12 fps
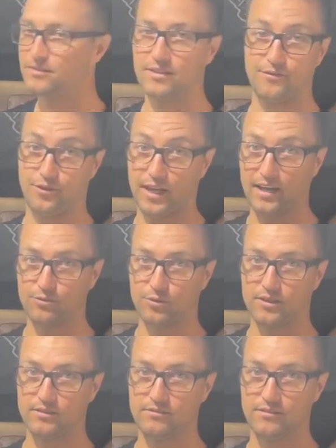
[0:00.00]
if you have
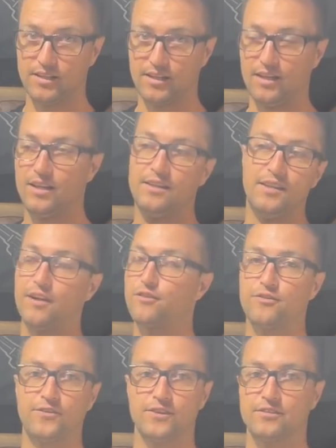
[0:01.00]
one,
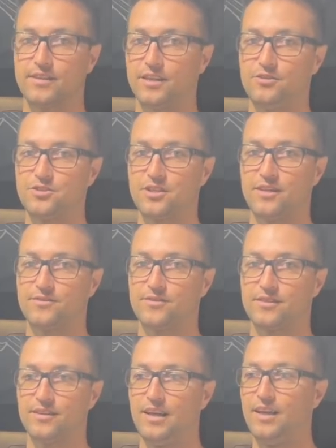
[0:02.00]
never feels that you
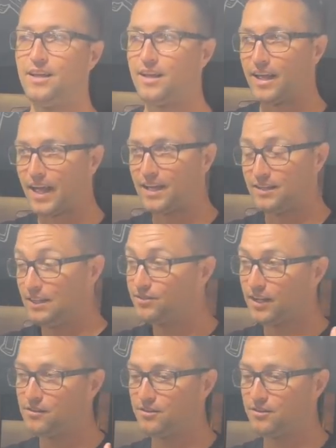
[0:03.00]
shift. Even as you